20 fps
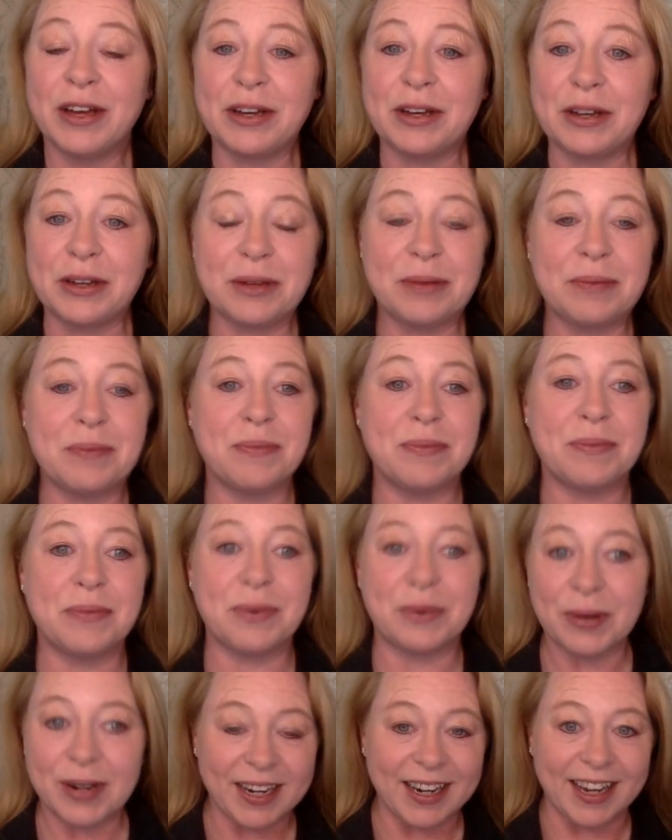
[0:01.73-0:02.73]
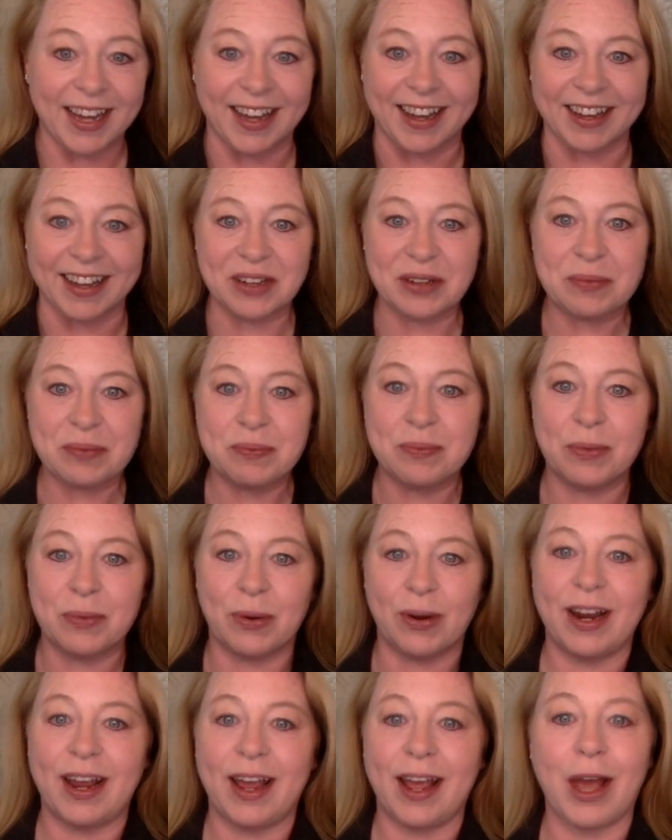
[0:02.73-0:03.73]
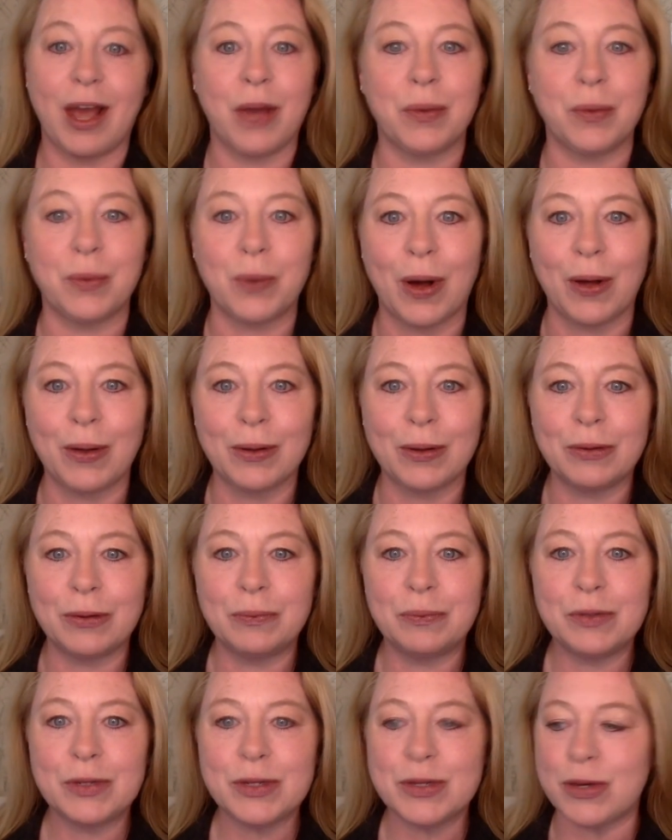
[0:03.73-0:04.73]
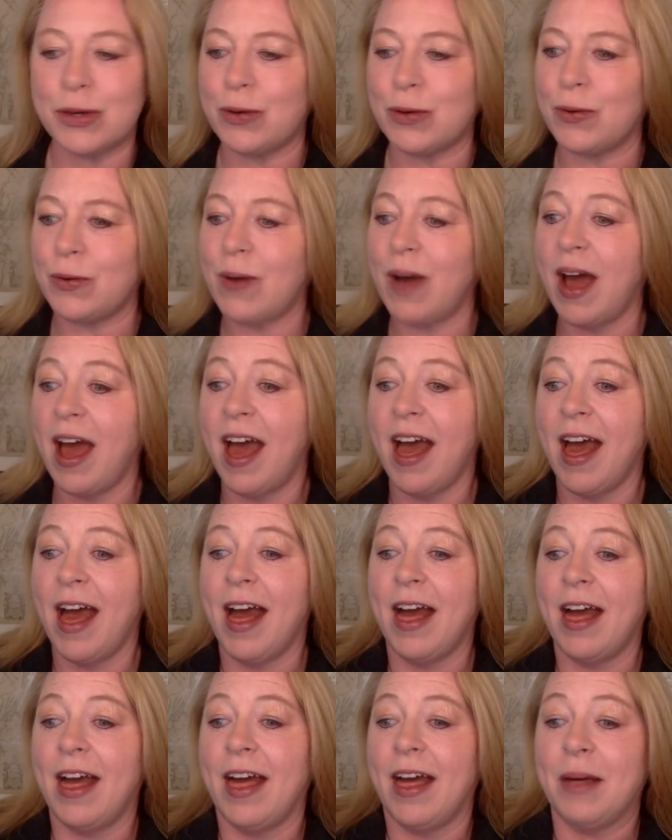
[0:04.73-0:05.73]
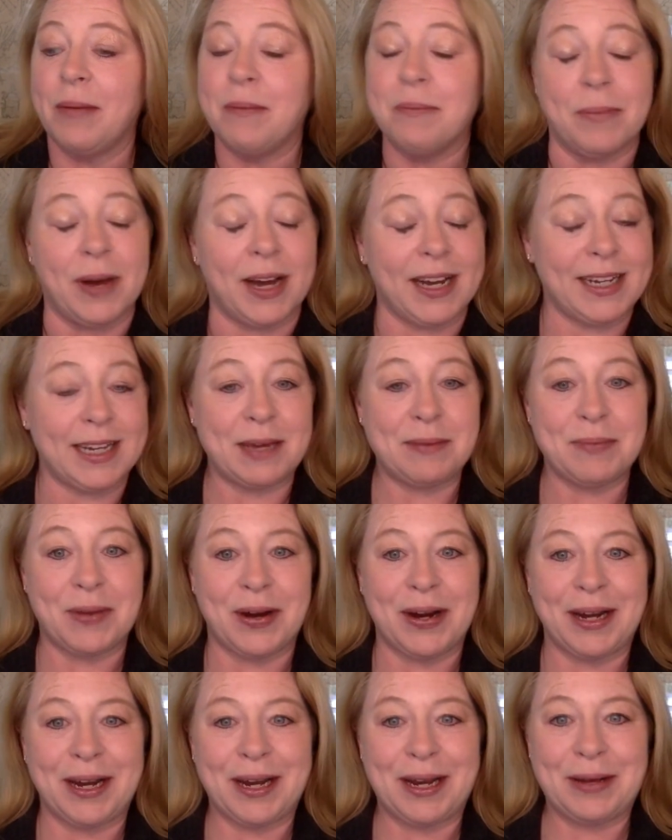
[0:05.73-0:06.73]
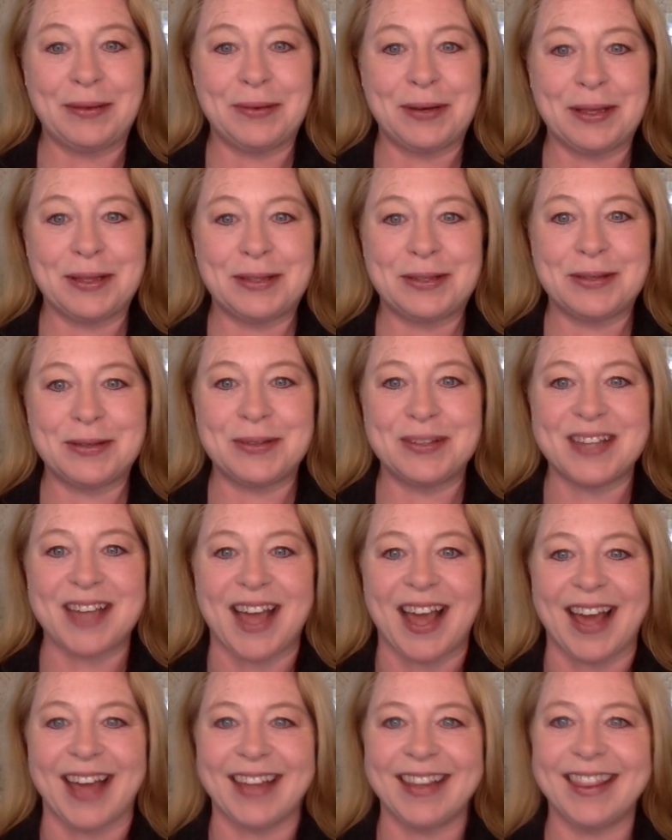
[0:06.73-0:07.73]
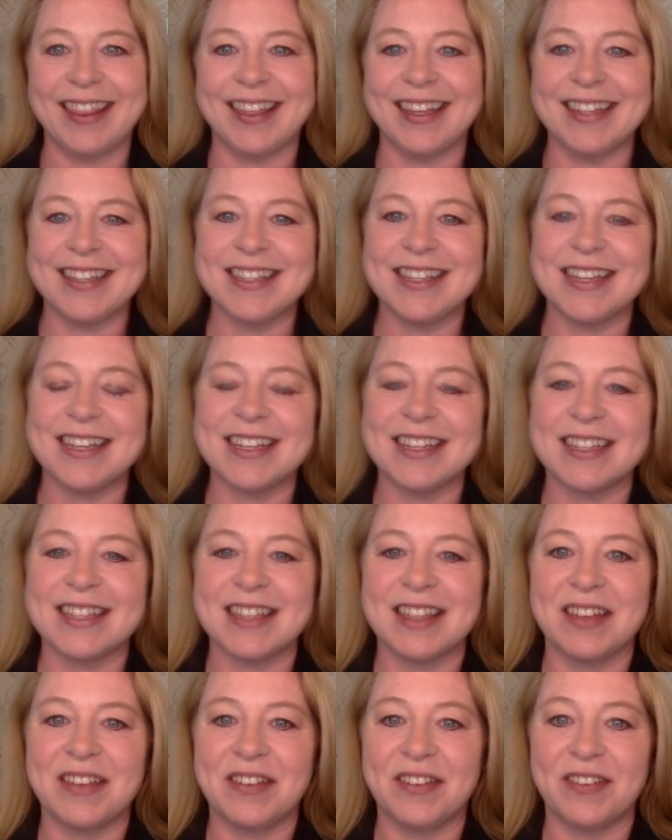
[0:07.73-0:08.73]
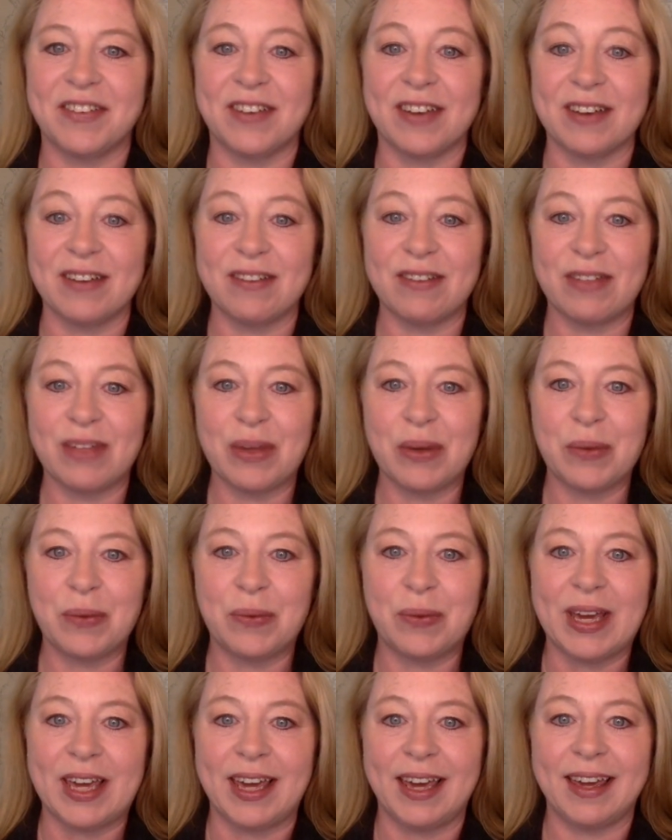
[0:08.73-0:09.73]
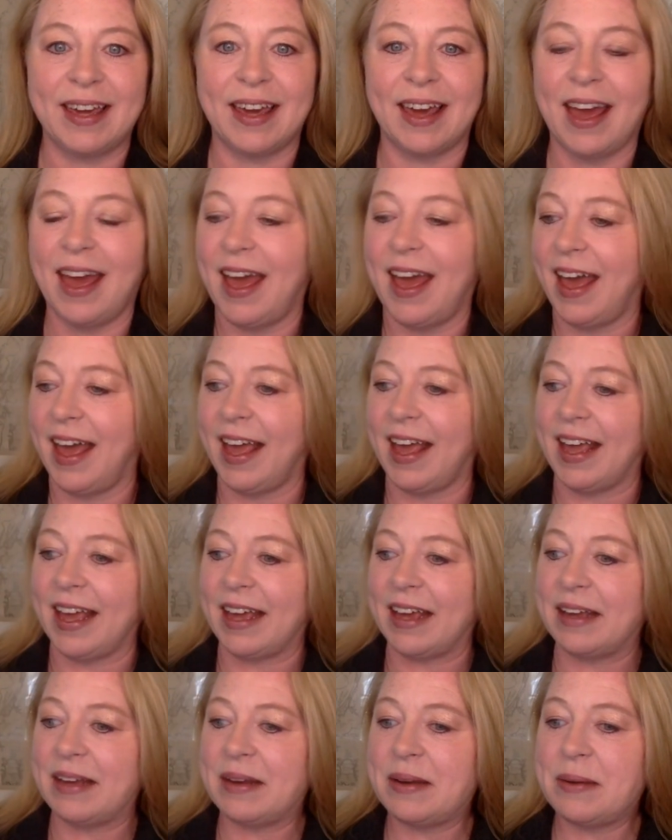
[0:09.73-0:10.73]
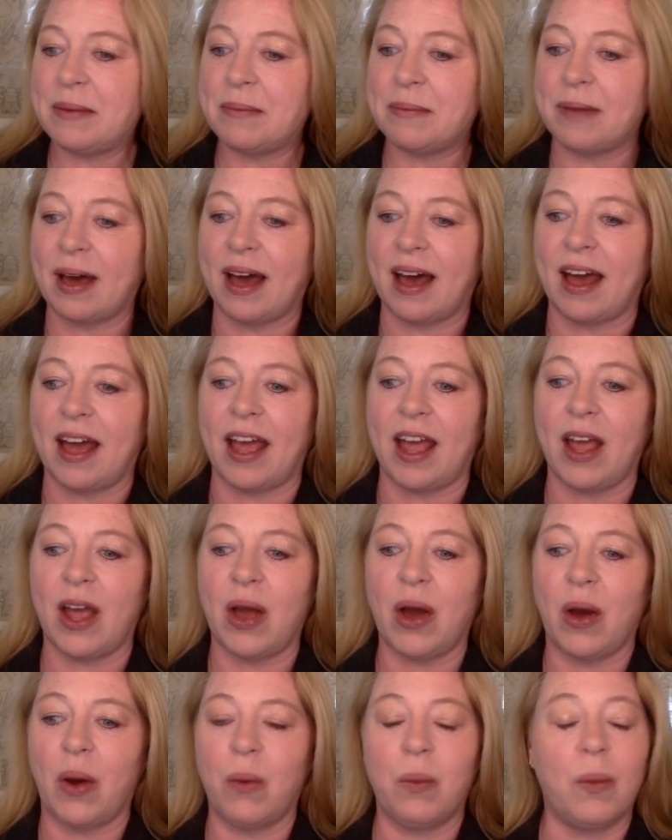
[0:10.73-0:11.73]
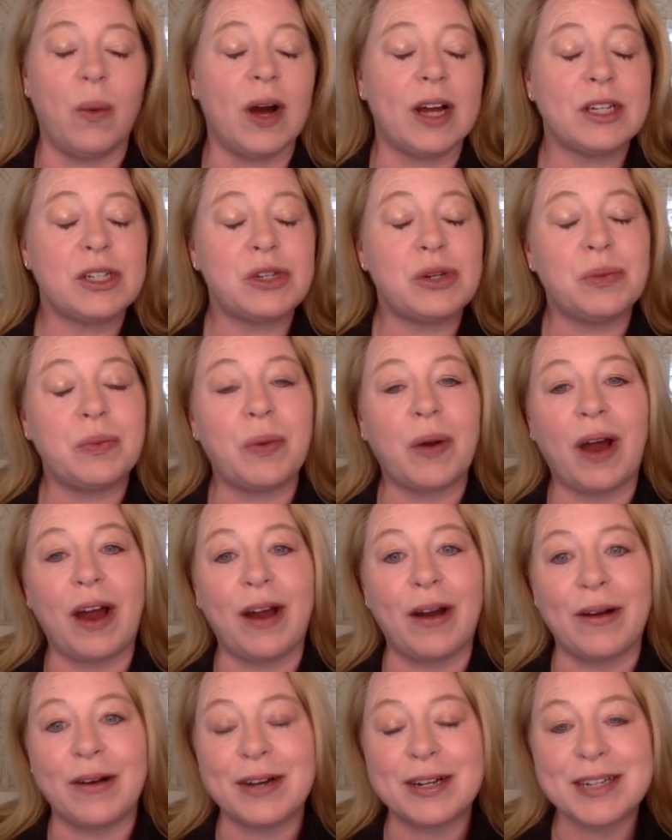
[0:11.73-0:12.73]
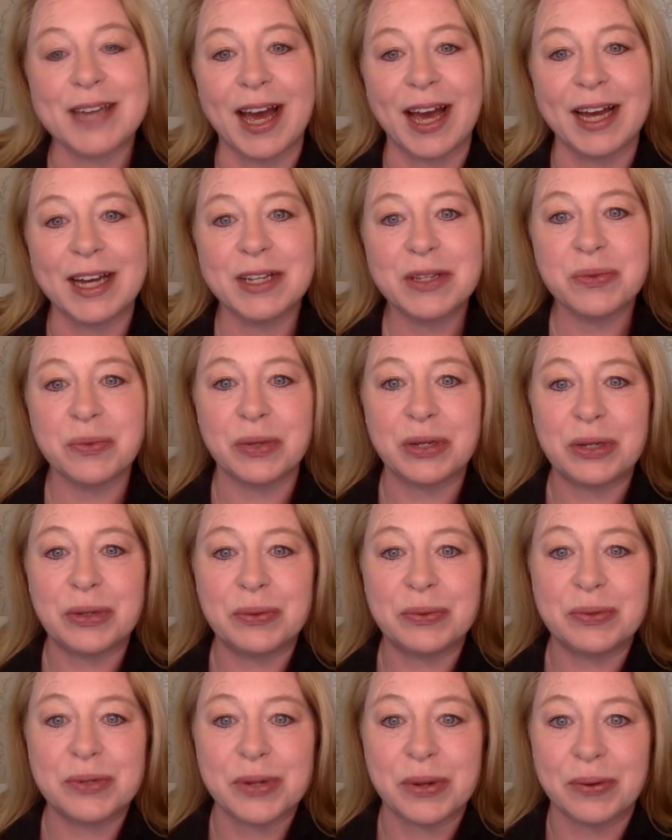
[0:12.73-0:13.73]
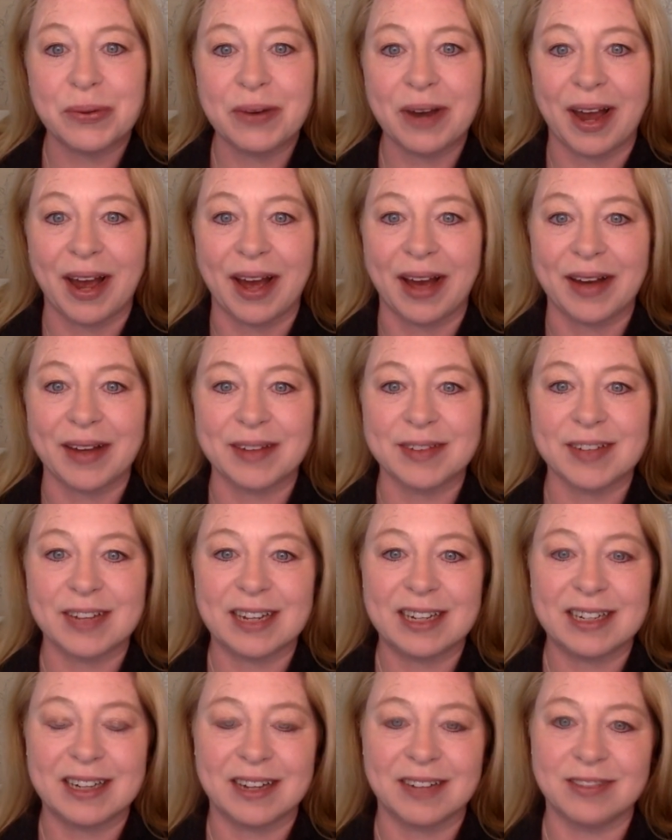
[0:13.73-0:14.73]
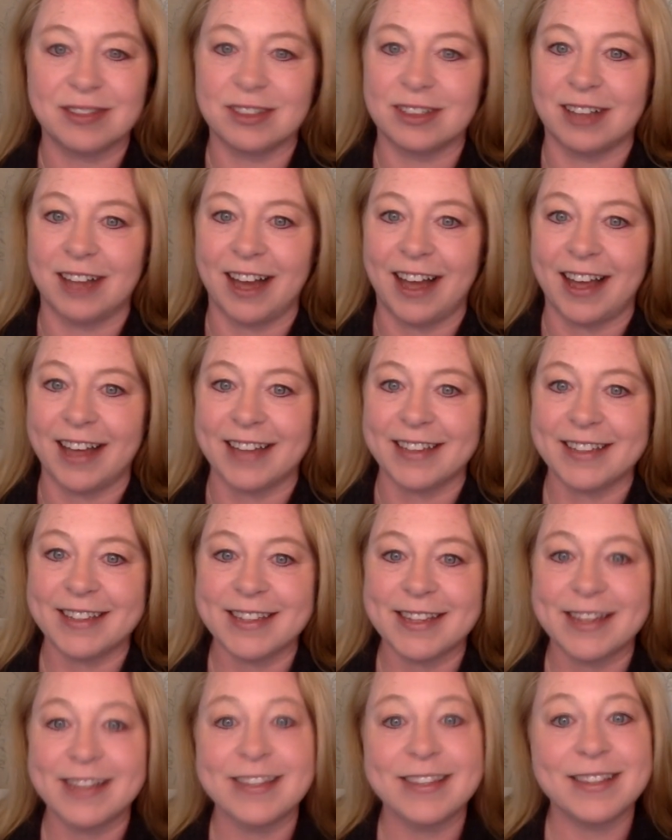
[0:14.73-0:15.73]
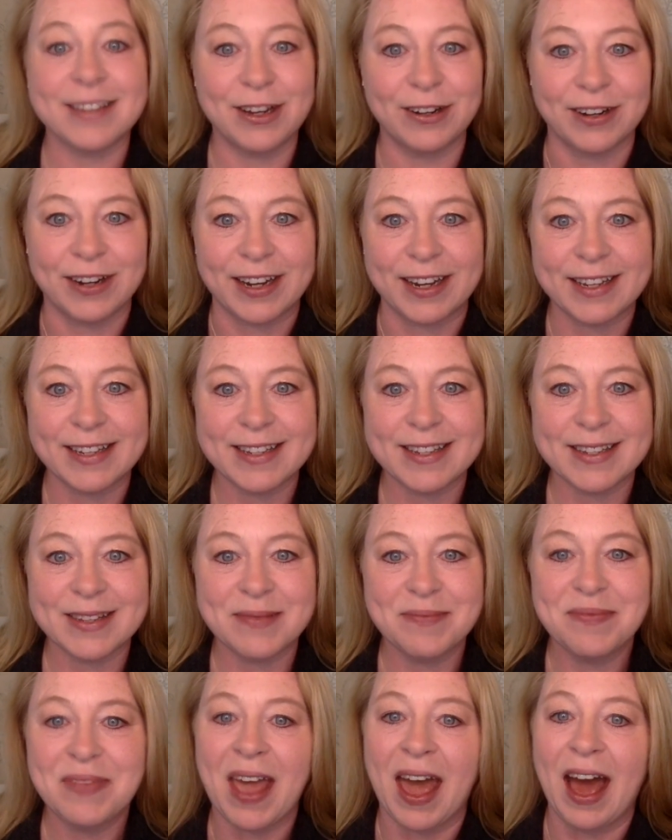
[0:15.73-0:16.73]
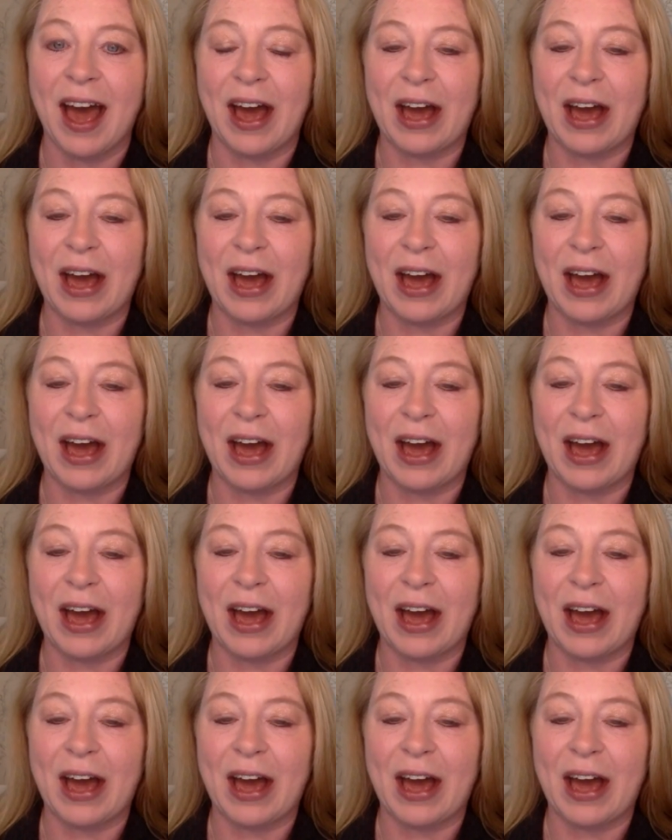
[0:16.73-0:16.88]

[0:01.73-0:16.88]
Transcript: Good morning. Good morning, and welcome to Monday Marketing with Suzanne. This is the fifth week in my What to Prioritize When You Don't Have Enough Clients series.